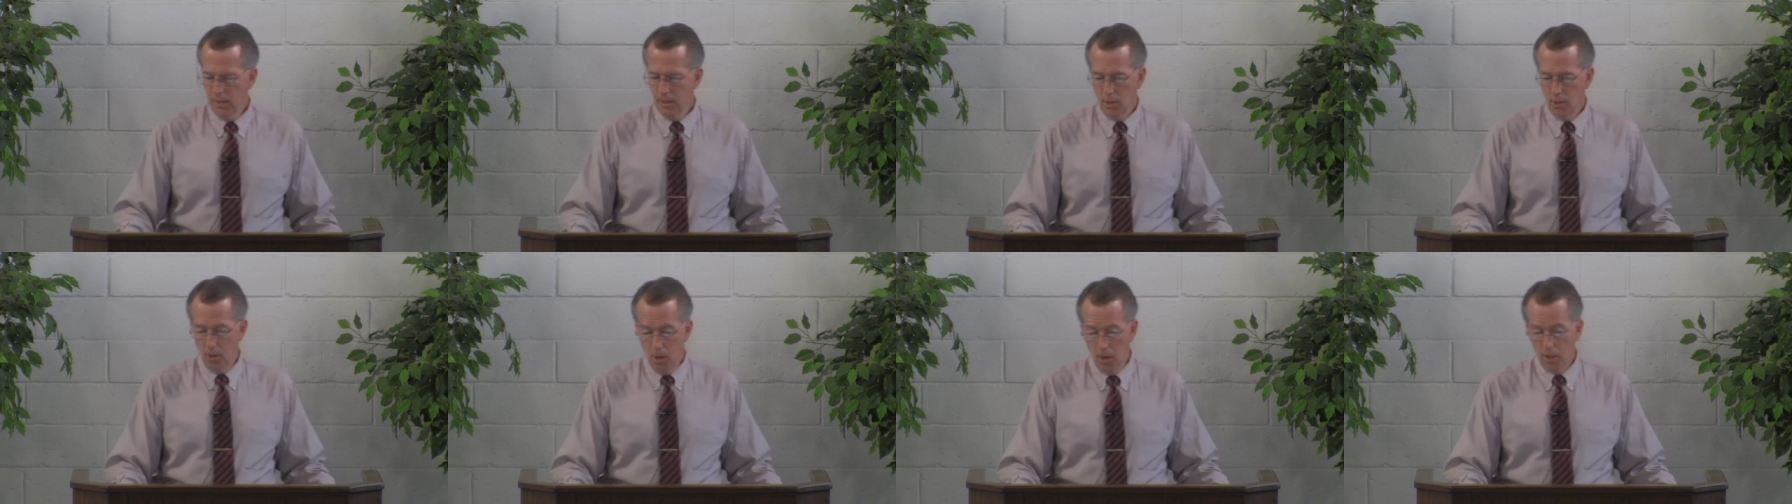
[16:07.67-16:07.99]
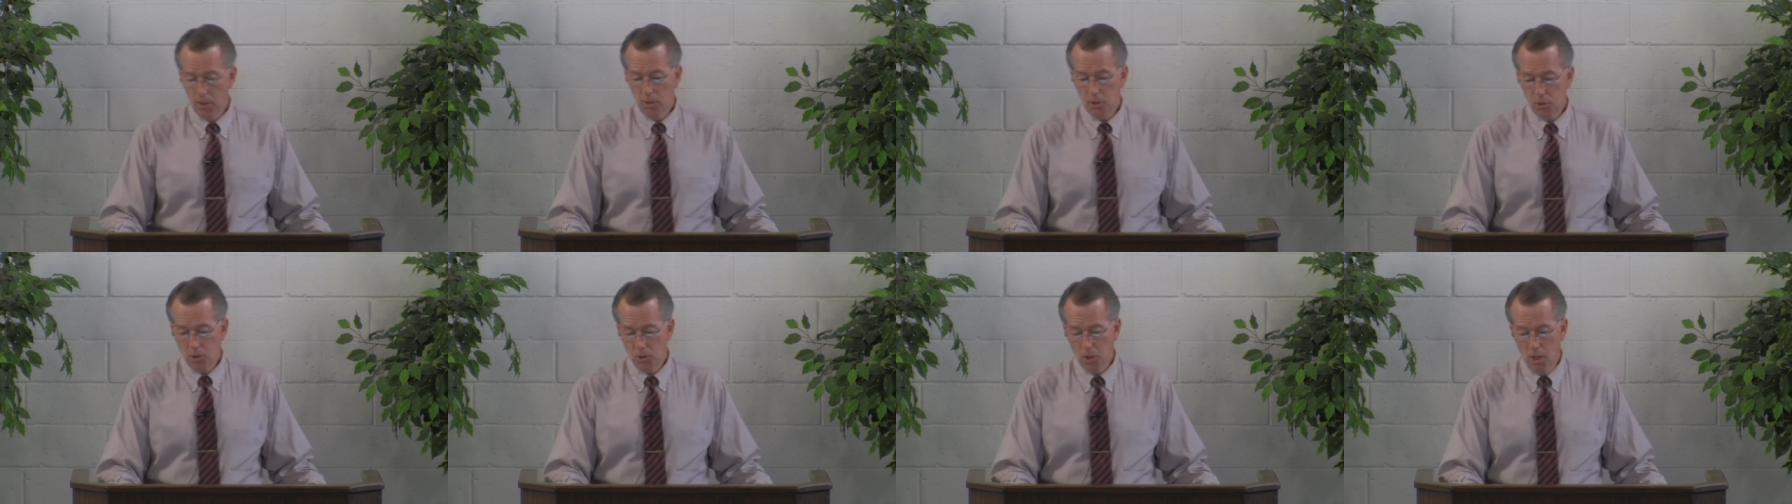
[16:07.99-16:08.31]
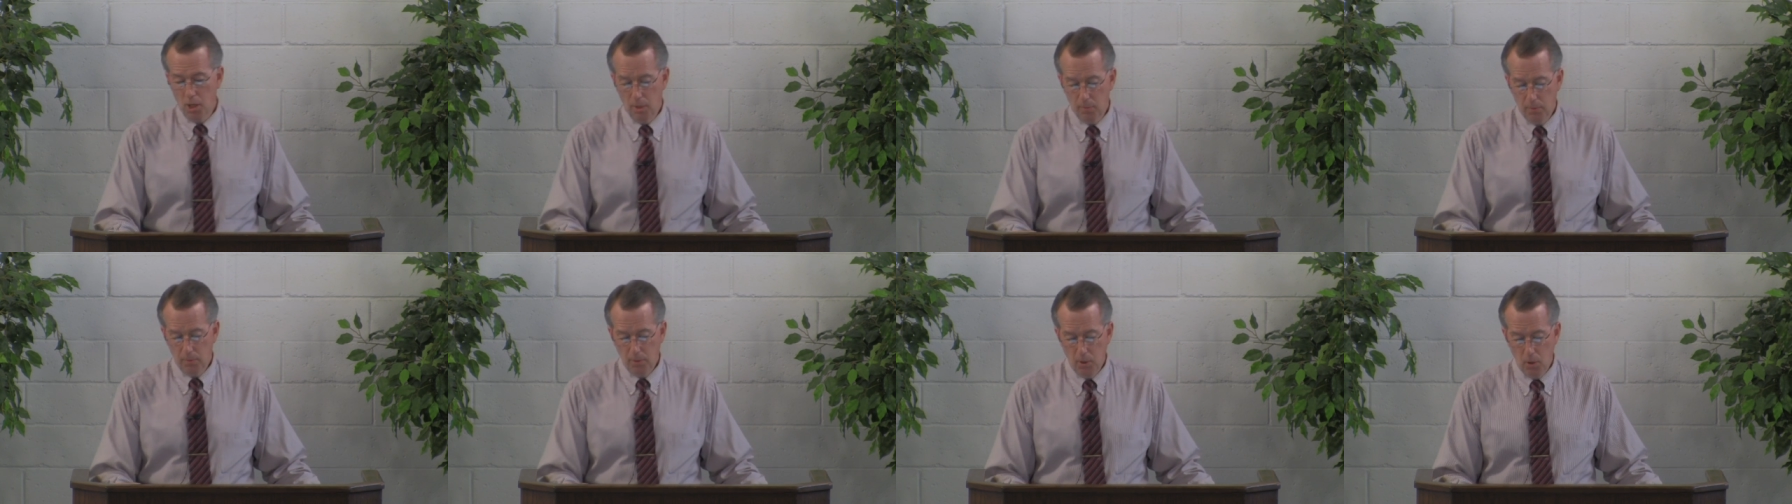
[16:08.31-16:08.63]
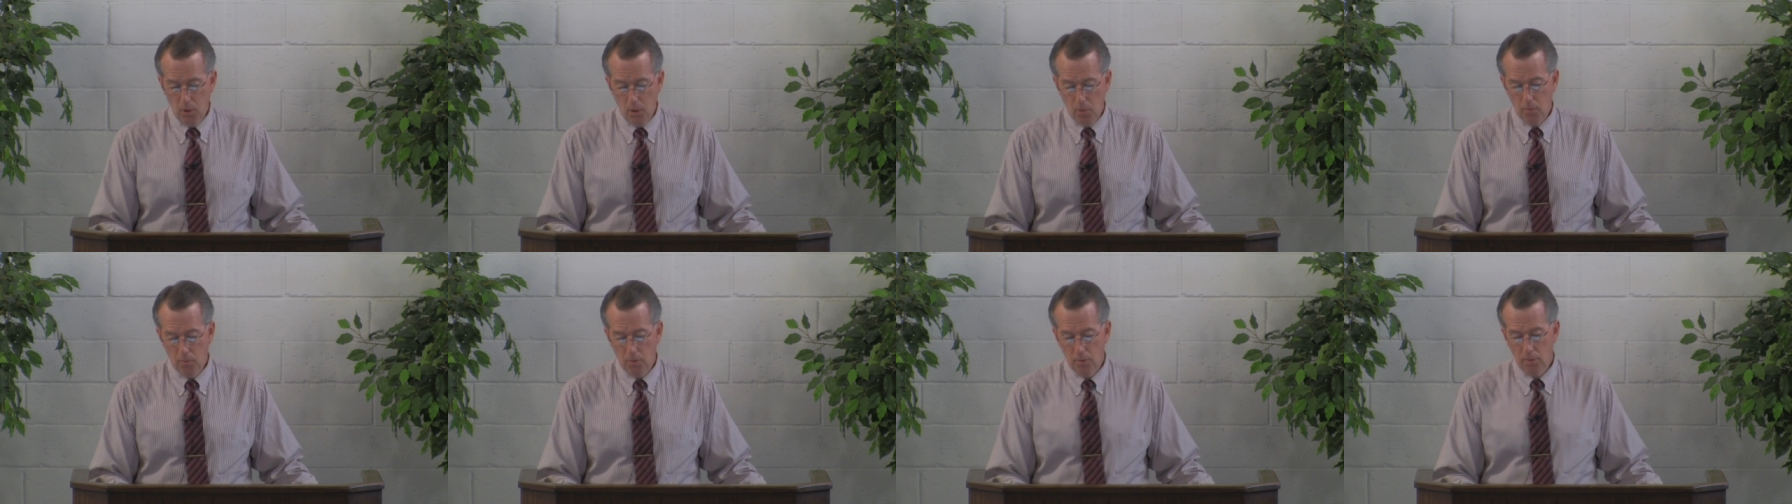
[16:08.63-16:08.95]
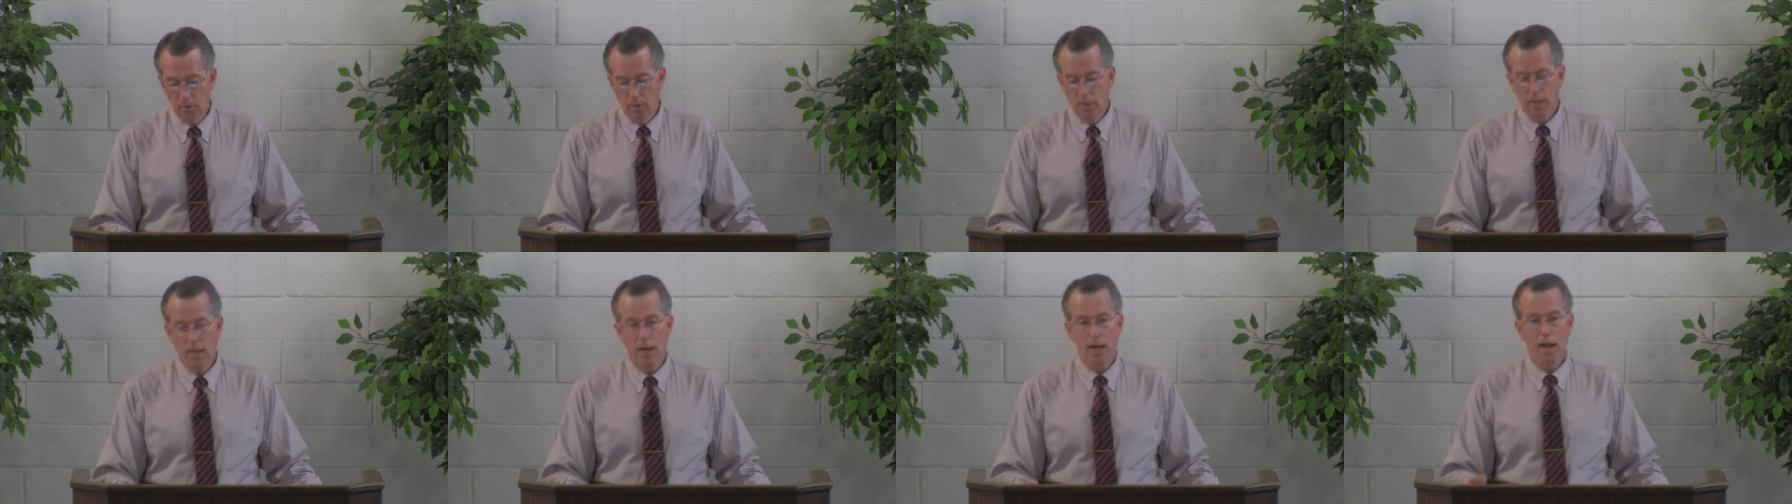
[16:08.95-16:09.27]
God is sovereign
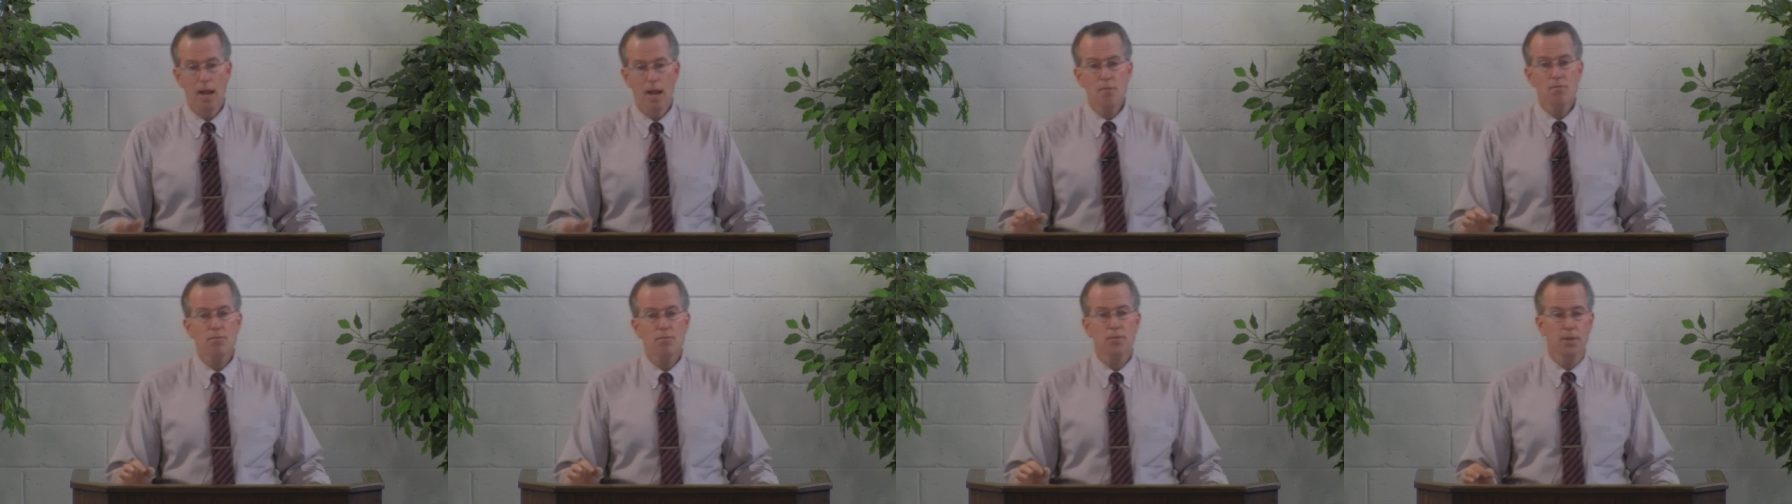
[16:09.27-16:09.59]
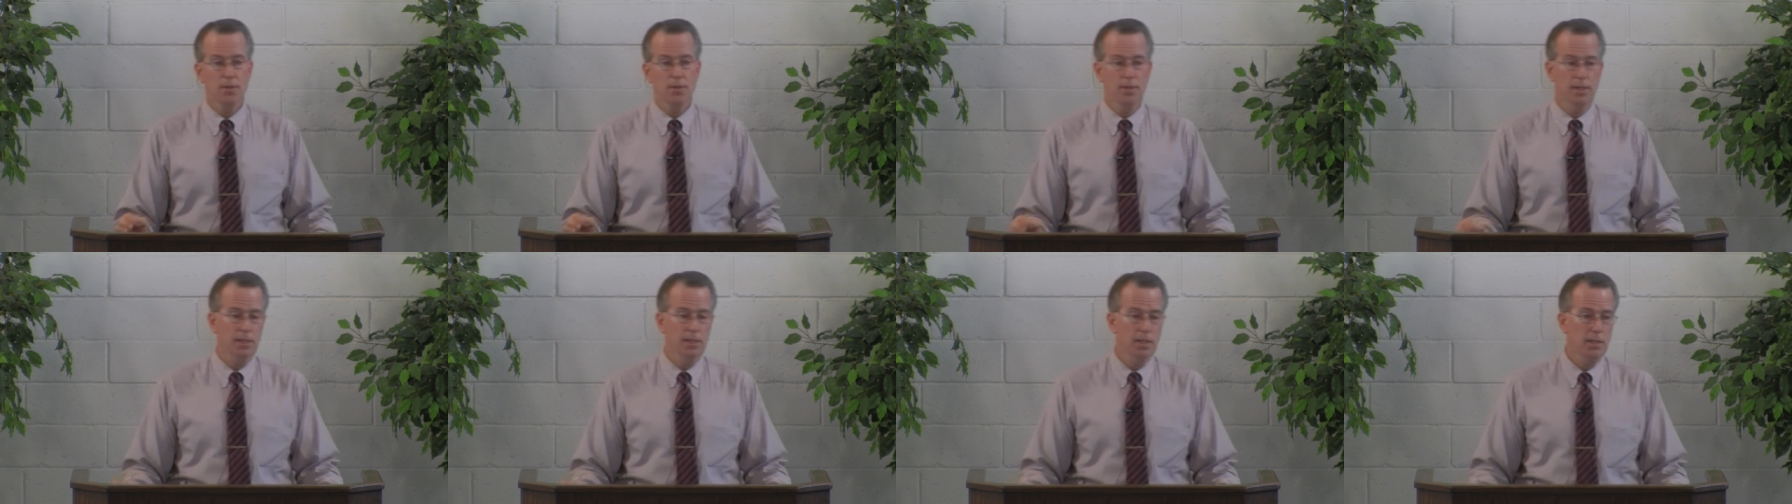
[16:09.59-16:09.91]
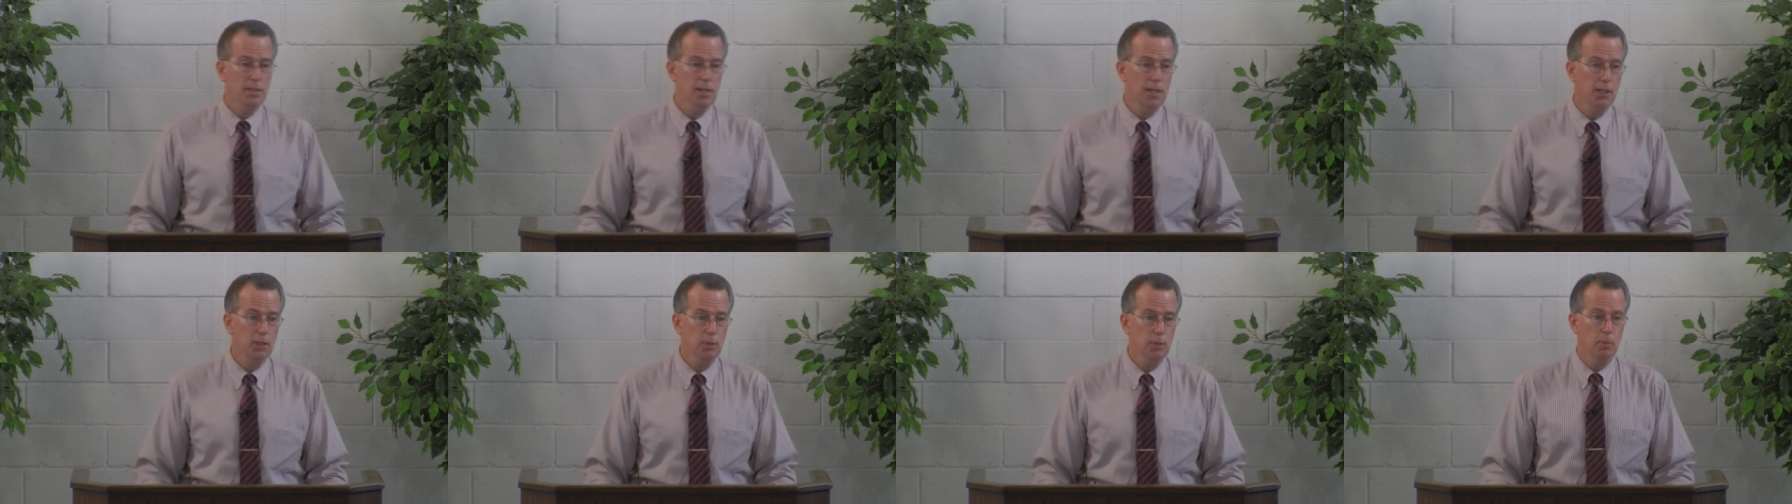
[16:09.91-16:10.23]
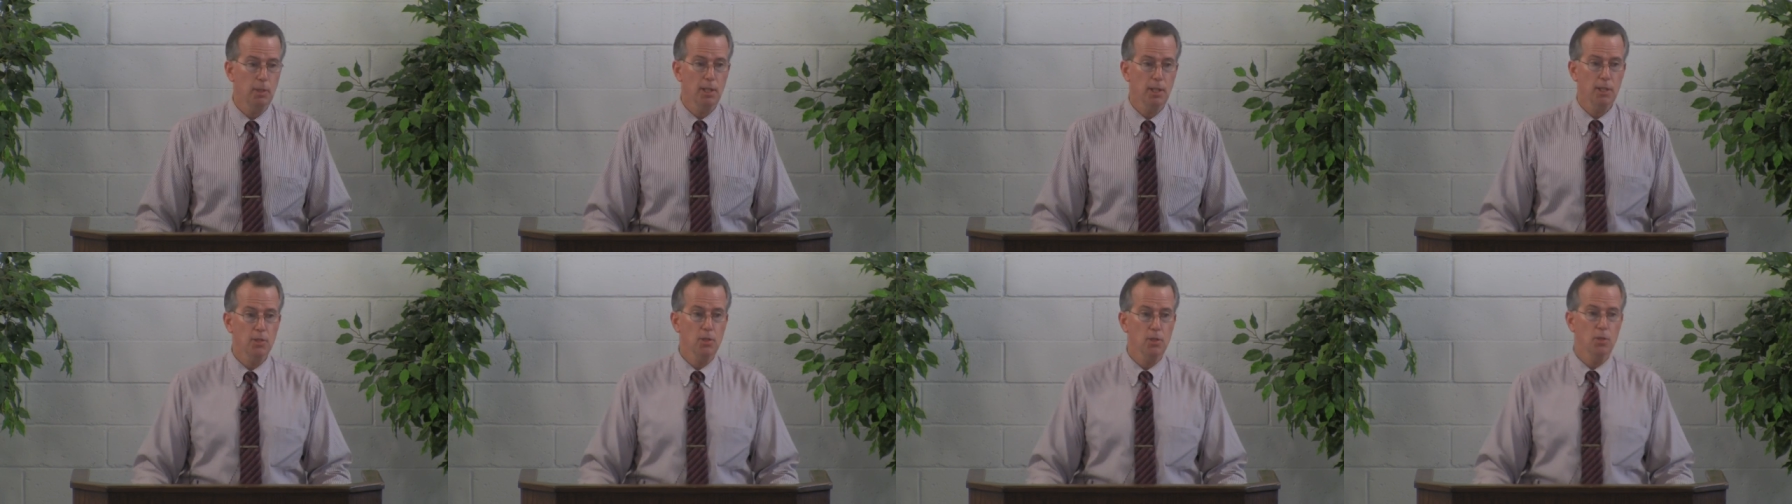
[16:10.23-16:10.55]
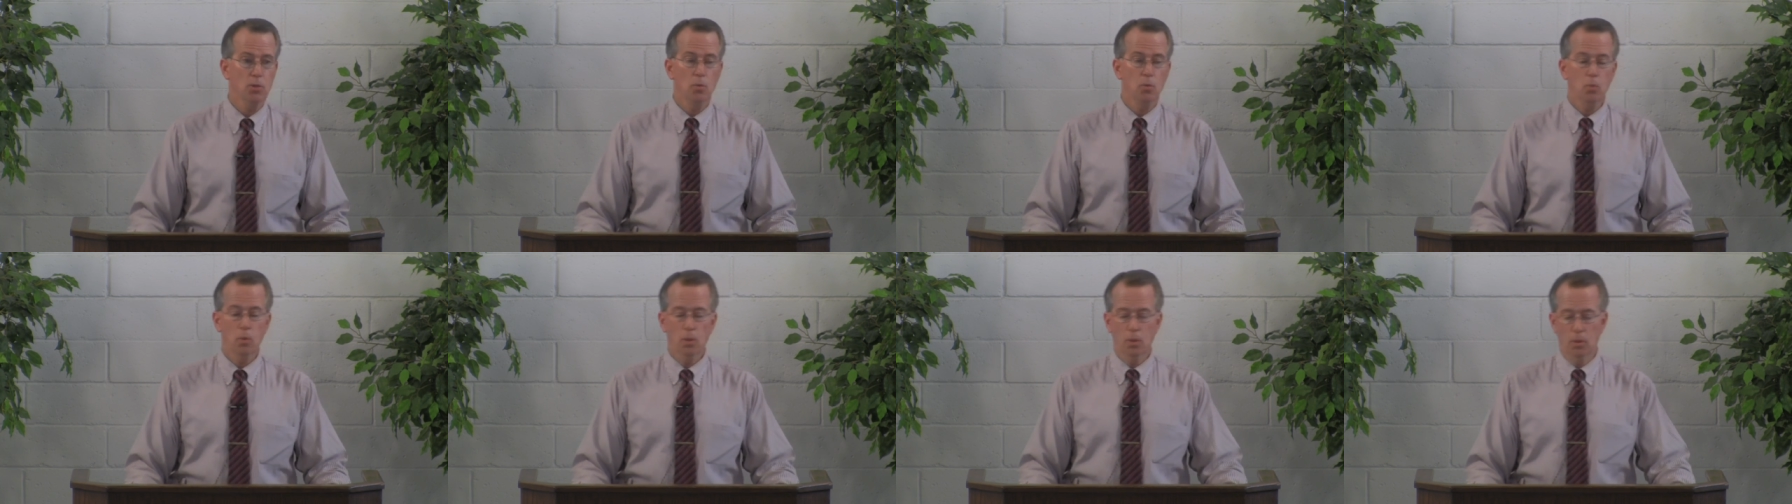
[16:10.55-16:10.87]
over everything that takes place in
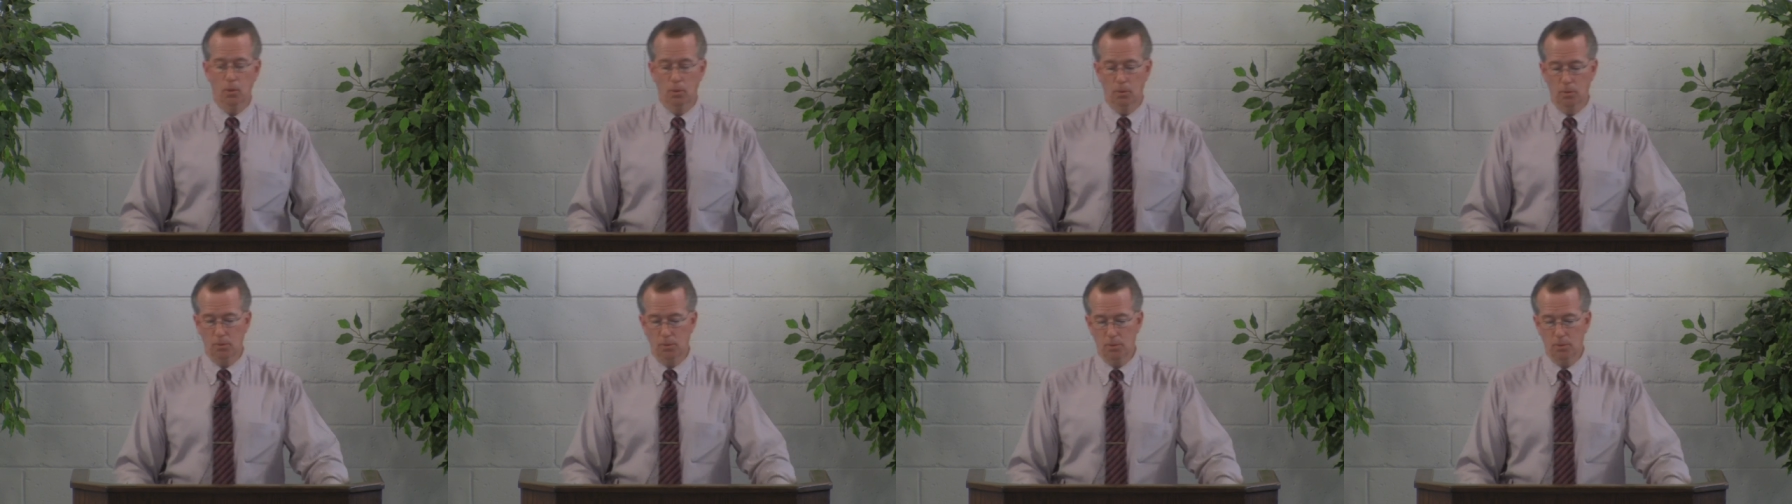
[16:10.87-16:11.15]
the world.